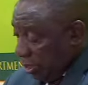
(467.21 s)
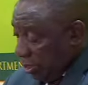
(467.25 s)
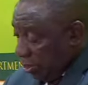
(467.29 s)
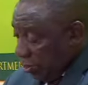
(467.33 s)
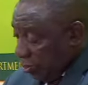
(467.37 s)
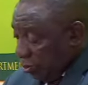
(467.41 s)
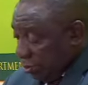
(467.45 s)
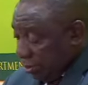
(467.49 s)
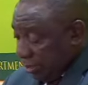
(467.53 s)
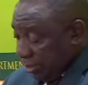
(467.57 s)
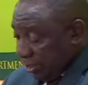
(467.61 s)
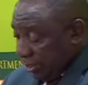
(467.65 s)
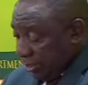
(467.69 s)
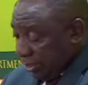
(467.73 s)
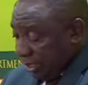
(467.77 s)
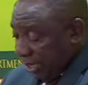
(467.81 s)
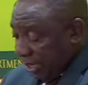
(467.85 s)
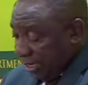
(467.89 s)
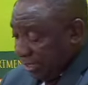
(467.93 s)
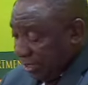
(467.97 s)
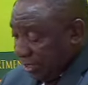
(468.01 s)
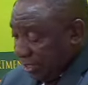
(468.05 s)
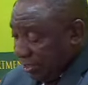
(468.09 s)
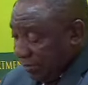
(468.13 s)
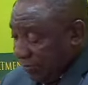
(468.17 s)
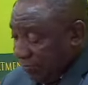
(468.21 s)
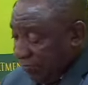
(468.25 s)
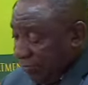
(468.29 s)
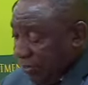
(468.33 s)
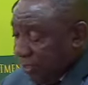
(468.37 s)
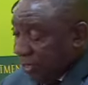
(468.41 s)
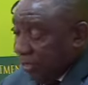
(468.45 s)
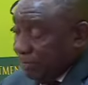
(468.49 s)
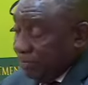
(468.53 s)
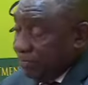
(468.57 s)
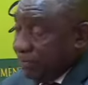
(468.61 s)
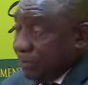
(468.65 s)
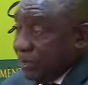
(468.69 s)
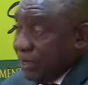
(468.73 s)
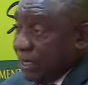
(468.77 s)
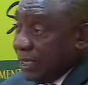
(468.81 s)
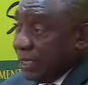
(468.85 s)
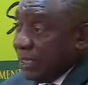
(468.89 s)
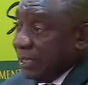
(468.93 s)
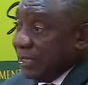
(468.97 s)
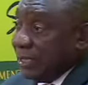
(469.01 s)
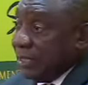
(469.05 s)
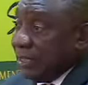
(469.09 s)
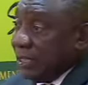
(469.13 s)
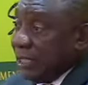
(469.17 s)
to decisively
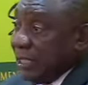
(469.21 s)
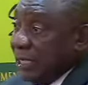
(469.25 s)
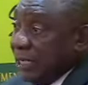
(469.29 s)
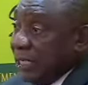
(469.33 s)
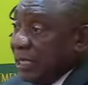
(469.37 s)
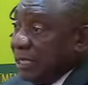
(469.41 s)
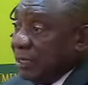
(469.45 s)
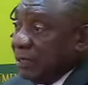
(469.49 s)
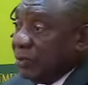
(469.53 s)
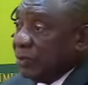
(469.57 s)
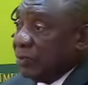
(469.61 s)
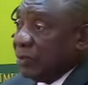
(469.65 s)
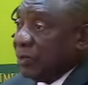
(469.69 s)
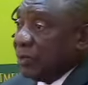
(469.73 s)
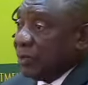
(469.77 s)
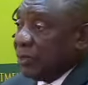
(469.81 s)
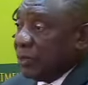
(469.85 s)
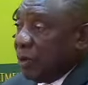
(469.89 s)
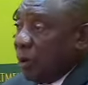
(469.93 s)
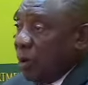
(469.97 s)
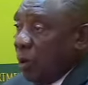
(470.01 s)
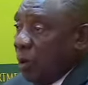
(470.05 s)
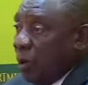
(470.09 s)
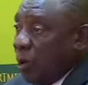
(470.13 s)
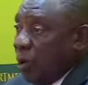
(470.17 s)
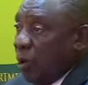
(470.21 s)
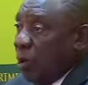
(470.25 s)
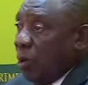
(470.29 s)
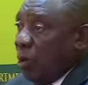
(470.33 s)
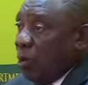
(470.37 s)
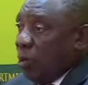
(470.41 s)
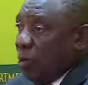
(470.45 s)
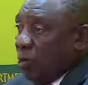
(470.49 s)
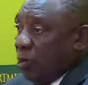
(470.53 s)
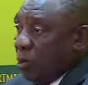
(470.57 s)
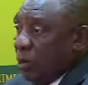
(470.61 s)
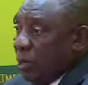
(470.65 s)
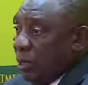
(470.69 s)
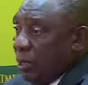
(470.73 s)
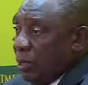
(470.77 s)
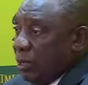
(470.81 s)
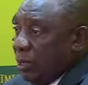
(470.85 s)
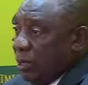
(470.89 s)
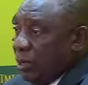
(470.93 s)
deal with all